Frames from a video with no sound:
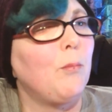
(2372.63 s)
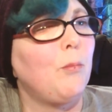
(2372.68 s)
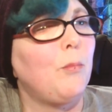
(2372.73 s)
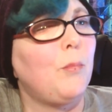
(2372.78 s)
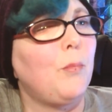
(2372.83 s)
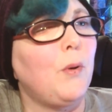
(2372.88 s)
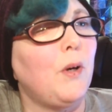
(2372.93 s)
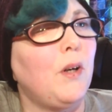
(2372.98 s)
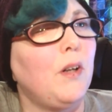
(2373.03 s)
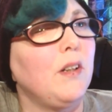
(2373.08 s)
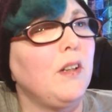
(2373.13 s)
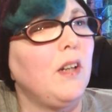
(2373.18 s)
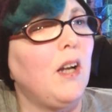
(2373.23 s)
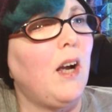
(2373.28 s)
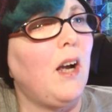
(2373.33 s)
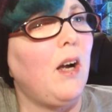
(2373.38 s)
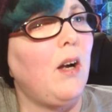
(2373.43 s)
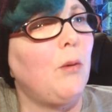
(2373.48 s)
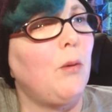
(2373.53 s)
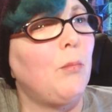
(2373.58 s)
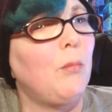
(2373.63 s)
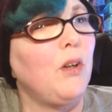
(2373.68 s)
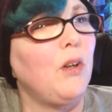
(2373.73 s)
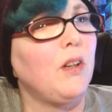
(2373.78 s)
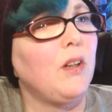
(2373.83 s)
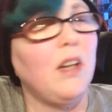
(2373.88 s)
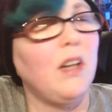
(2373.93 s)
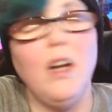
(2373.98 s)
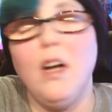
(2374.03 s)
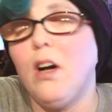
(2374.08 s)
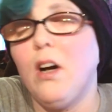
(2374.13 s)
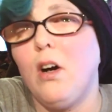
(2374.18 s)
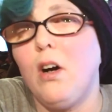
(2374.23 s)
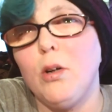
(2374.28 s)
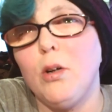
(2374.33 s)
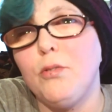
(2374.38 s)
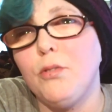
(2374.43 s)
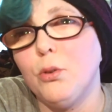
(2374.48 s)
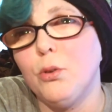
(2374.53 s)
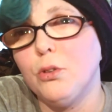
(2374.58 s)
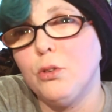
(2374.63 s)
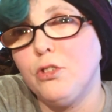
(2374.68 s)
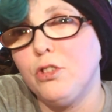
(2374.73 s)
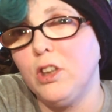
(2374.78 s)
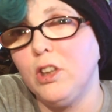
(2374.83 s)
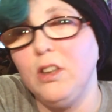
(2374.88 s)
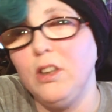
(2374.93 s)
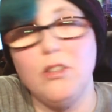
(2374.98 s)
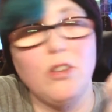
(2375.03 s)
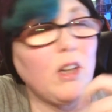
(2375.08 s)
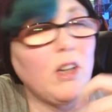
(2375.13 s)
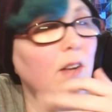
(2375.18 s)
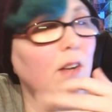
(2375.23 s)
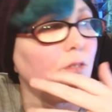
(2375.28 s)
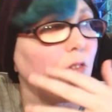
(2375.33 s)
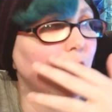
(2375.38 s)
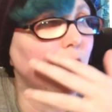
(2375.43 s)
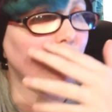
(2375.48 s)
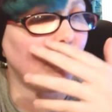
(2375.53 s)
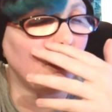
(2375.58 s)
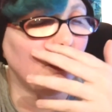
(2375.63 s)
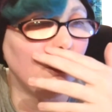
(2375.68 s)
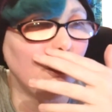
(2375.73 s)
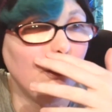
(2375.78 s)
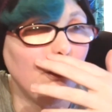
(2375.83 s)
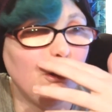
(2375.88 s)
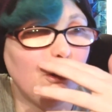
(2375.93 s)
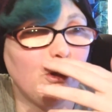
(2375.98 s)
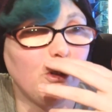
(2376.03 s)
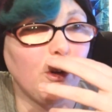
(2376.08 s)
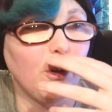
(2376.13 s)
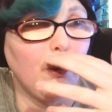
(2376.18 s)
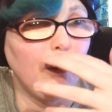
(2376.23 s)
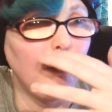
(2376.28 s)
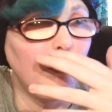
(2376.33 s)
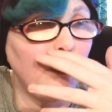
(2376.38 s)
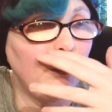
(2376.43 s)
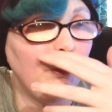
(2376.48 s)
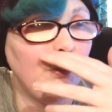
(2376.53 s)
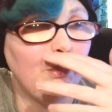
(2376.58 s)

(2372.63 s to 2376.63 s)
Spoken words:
But yeah, I might get R4G together to do some